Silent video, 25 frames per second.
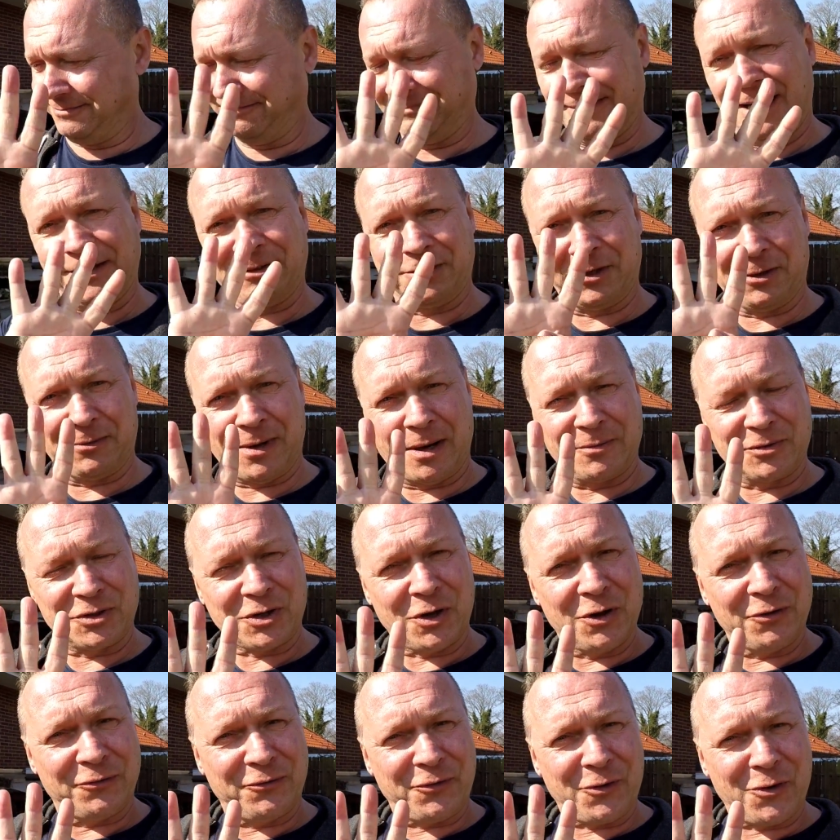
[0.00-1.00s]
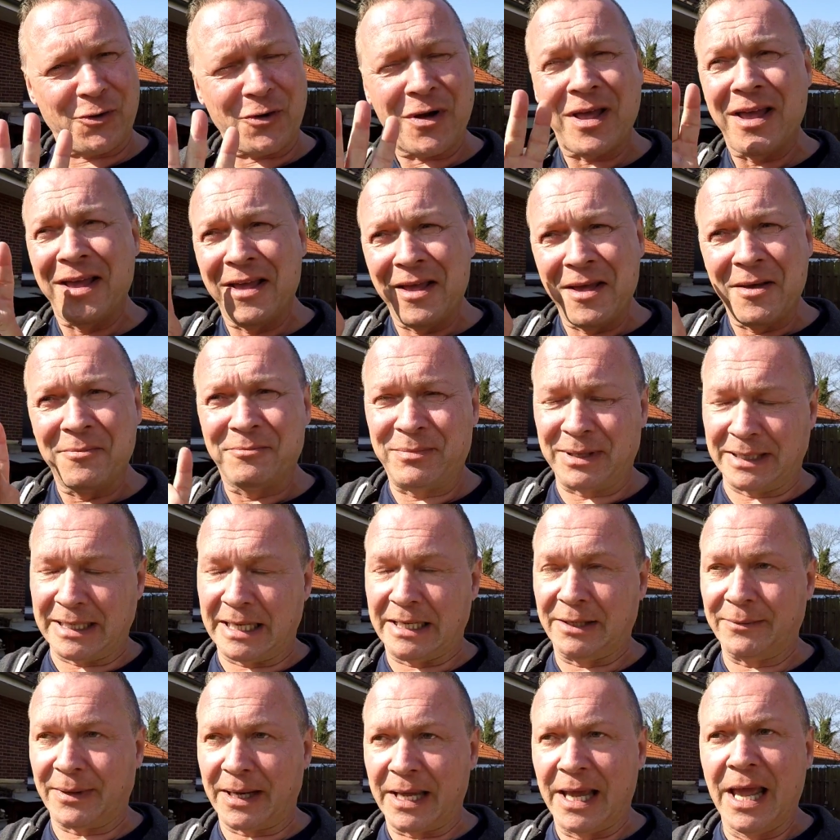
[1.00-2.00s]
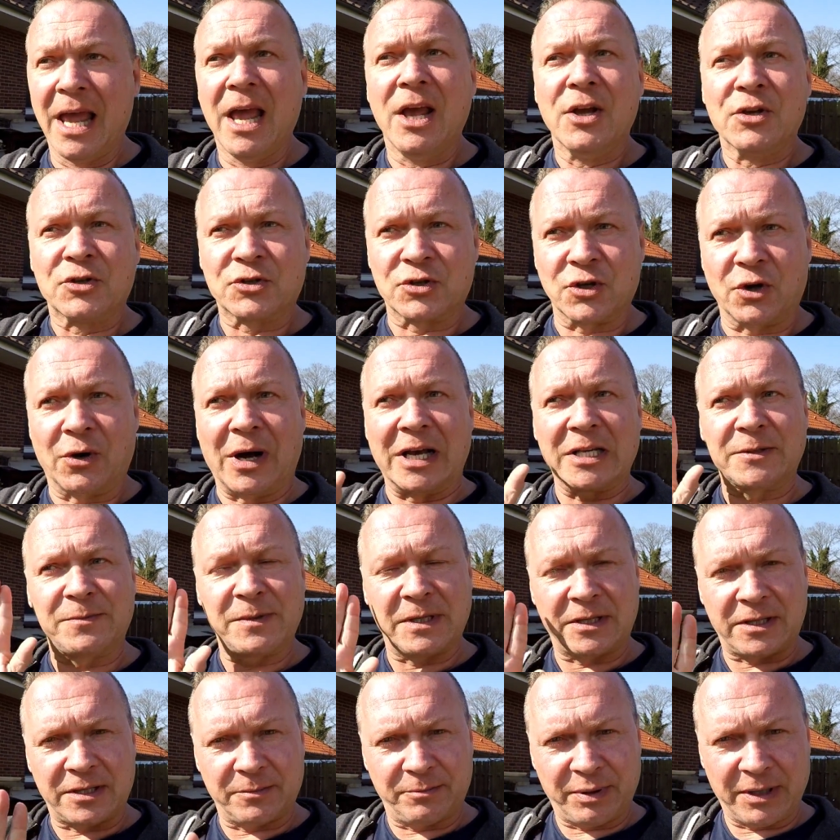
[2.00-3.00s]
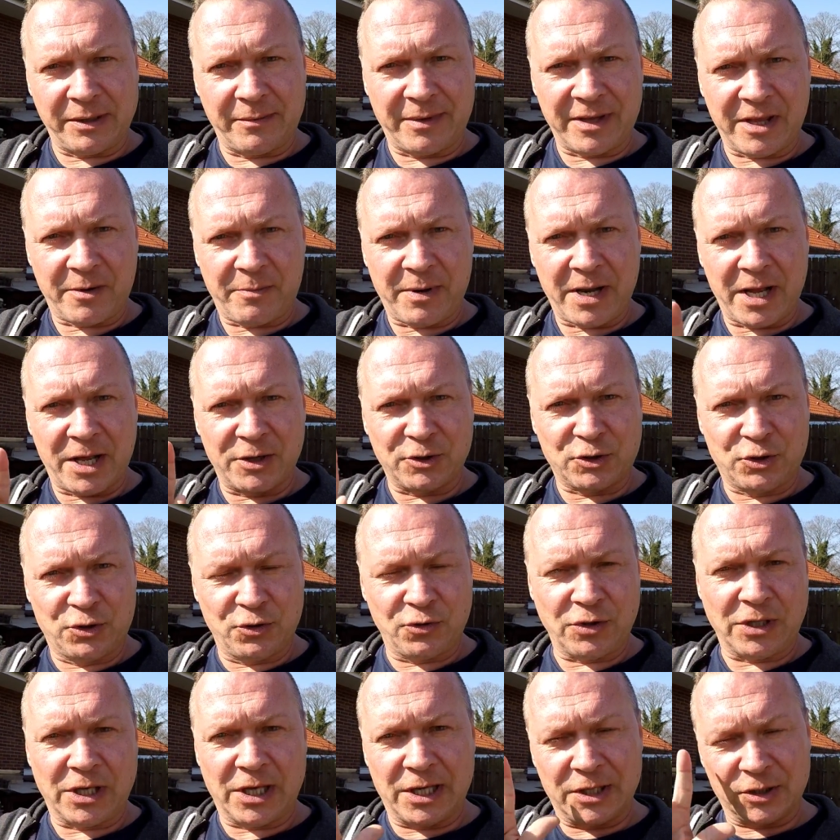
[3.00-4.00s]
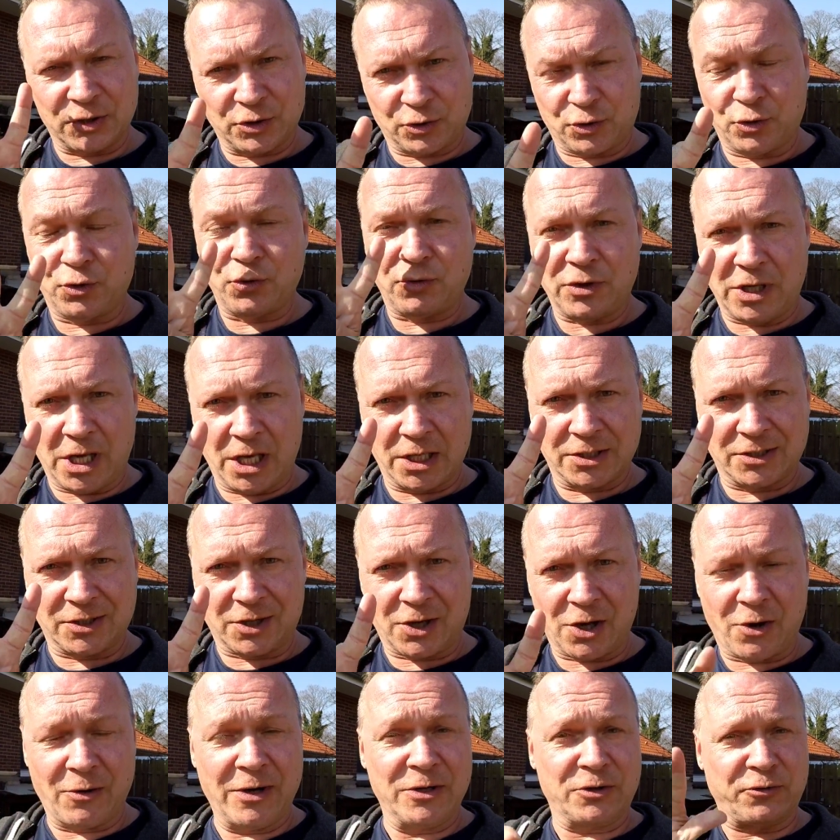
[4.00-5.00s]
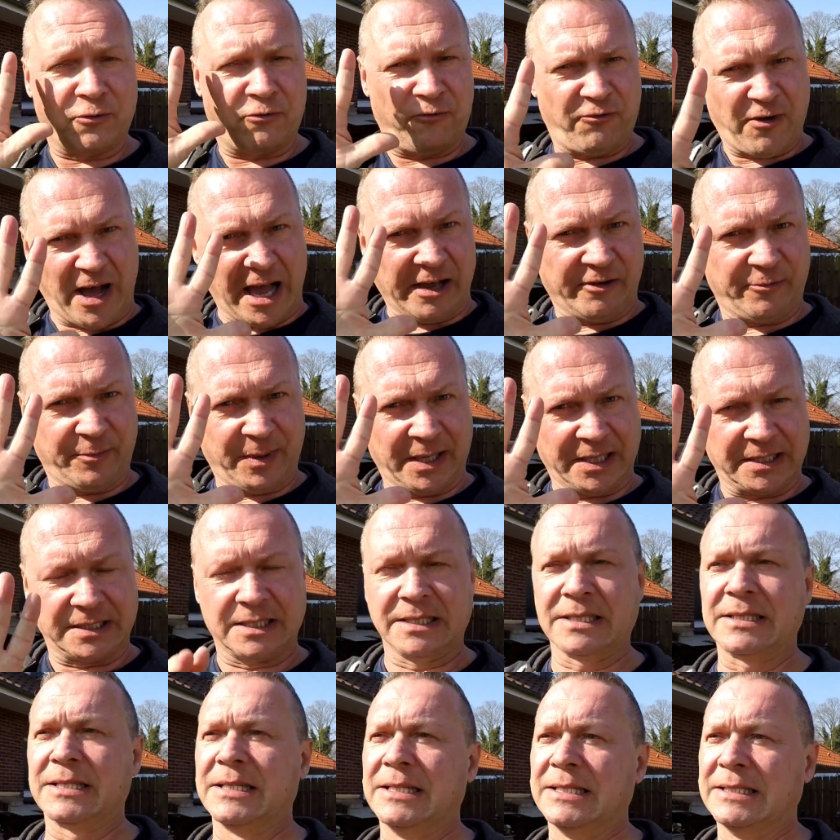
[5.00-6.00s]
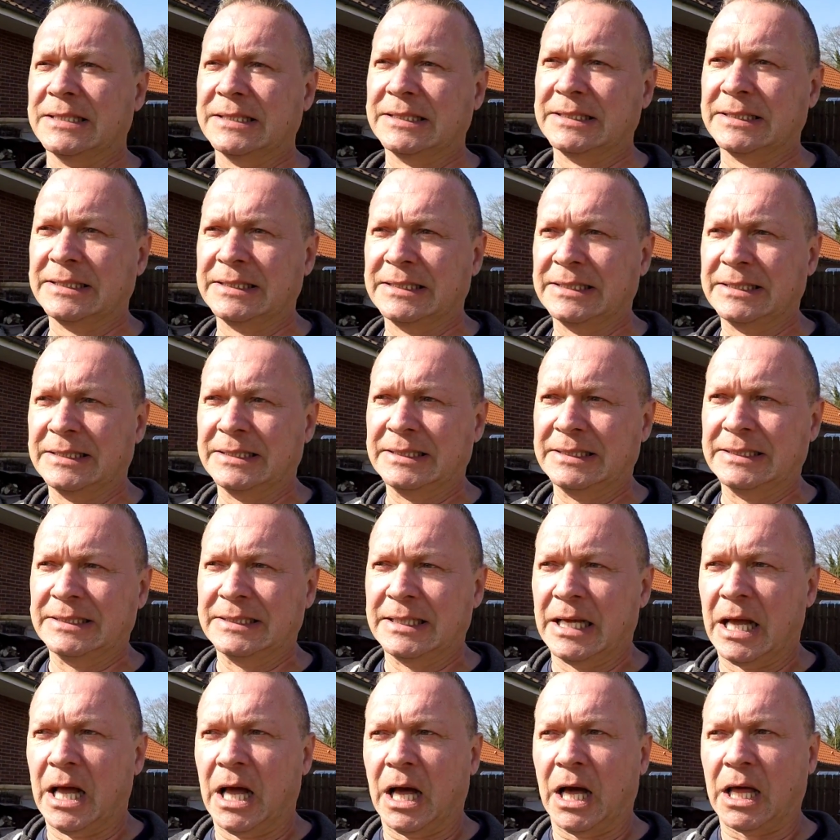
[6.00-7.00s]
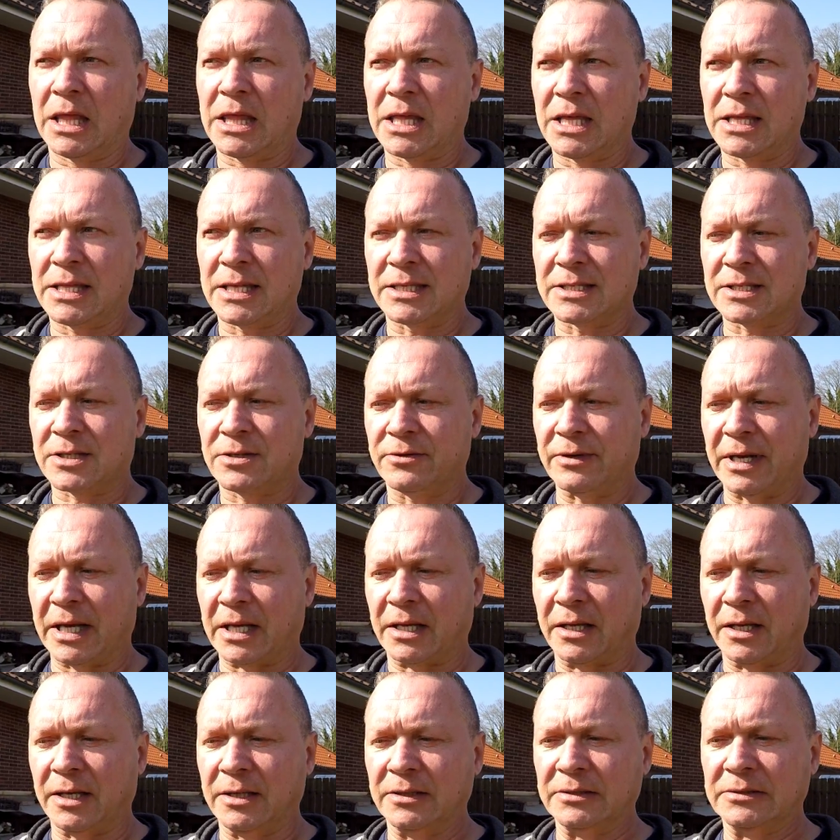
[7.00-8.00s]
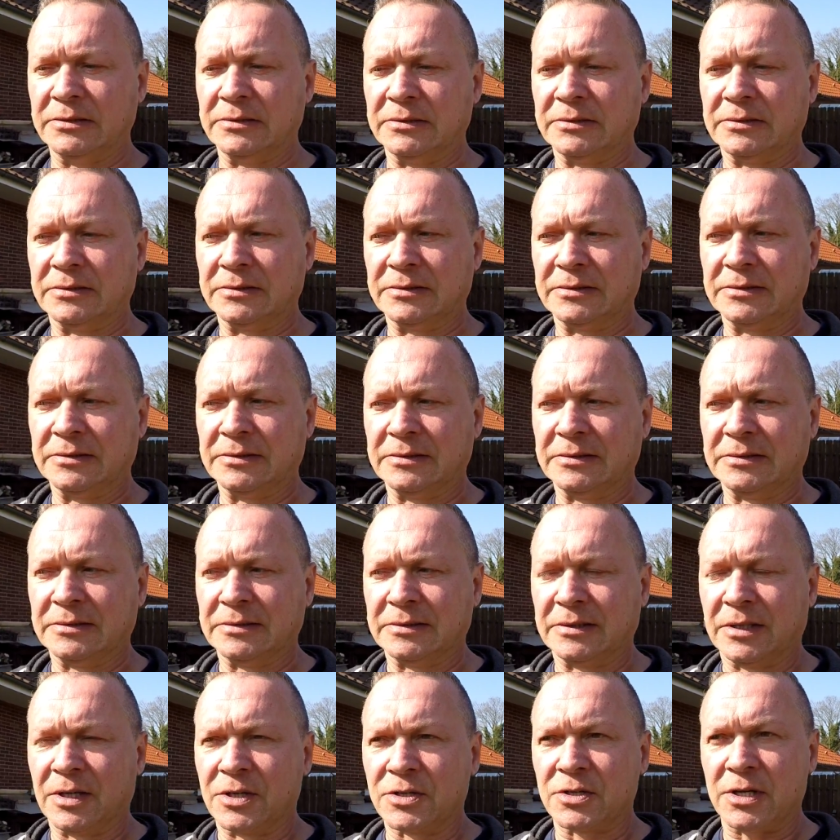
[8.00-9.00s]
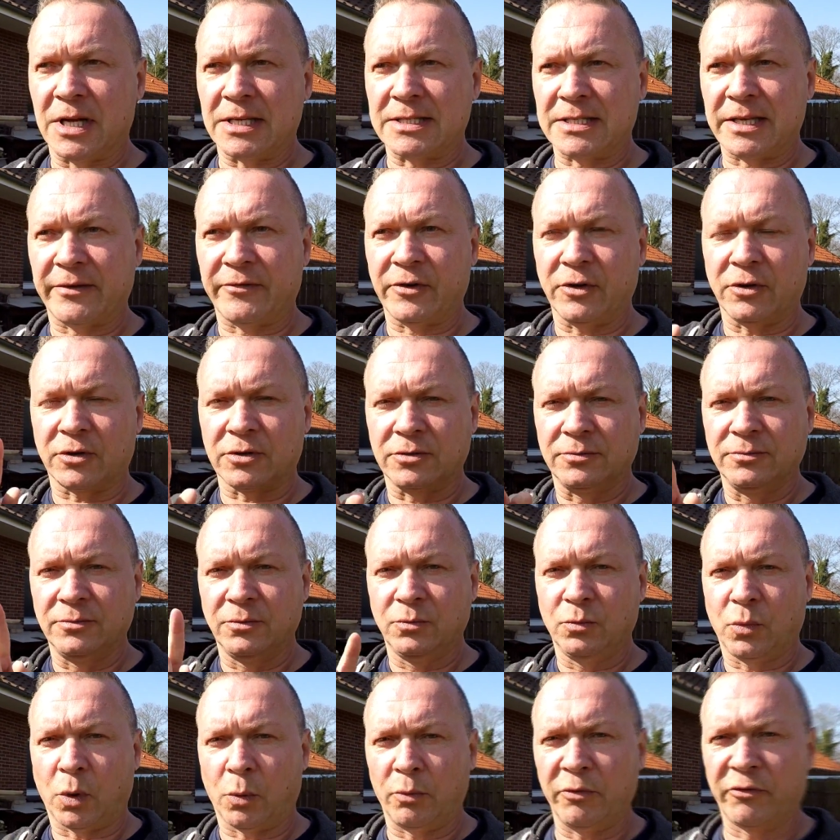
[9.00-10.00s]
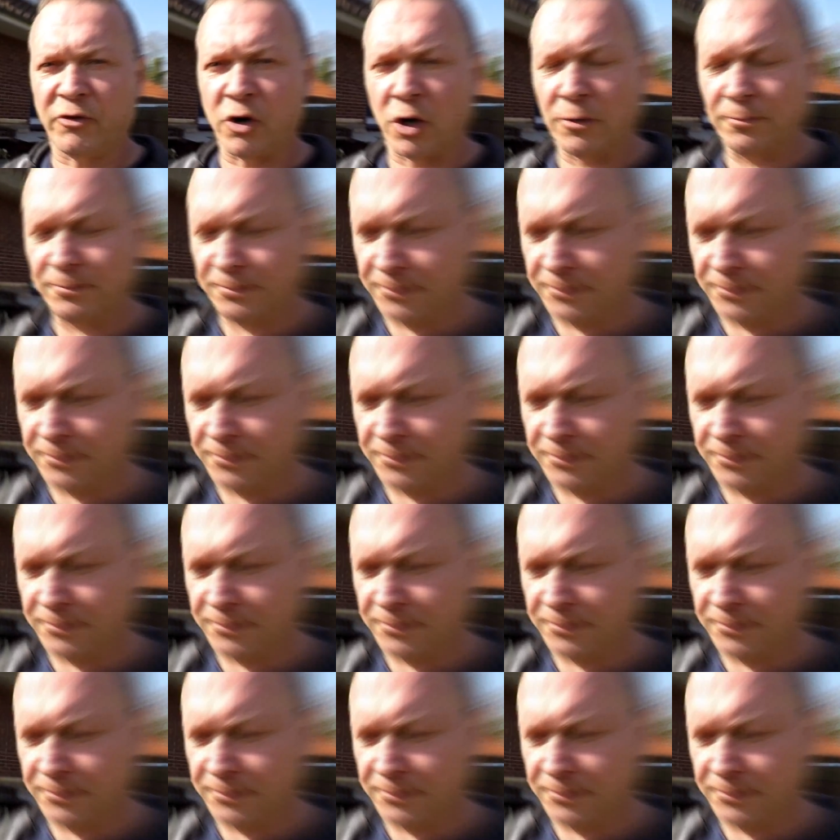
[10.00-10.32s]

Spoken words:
I don't know why I'm showing 4, but anyway. So I split the mother plant 2 years ago into 5 pieces. I think that's correct now. So let's have a look what we've got.